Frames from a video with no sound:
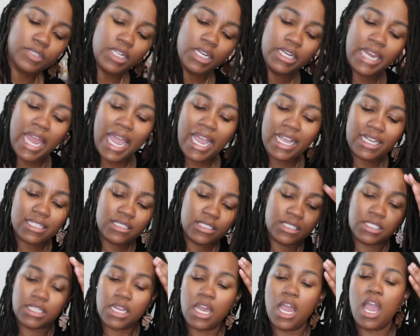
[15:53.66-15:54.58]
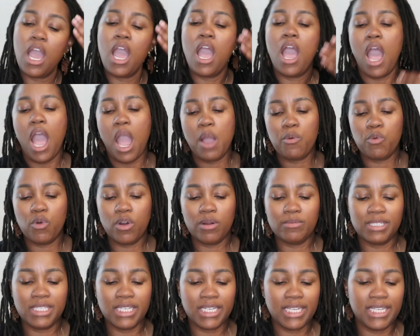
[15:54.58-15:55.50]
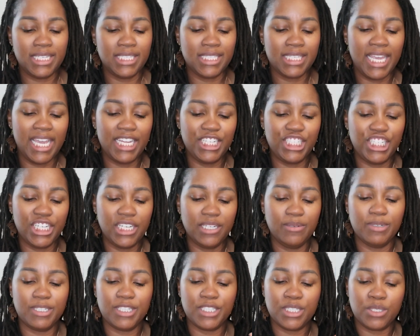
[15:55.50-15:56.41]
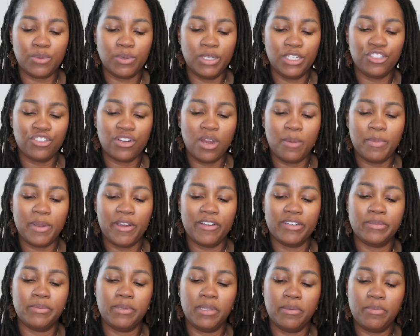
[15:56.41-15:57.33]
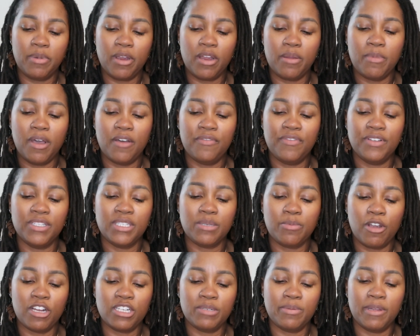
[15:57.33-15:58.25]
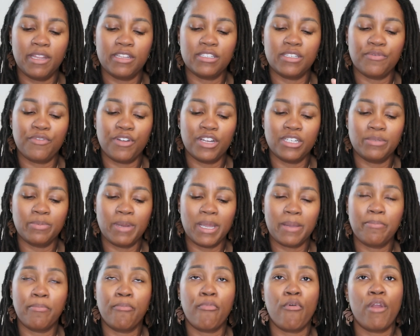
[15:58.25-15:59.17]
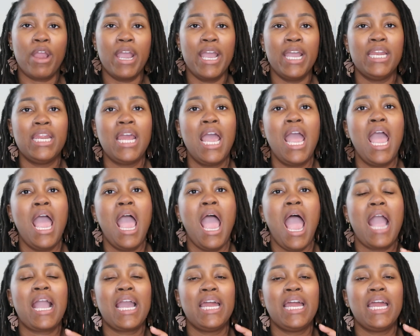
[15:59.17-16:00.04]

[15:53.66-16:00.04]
Next, I warmed Suks Kitchen, which is sweet strawberries, blueberry muffins, marshmallows, and fresh baked bread. I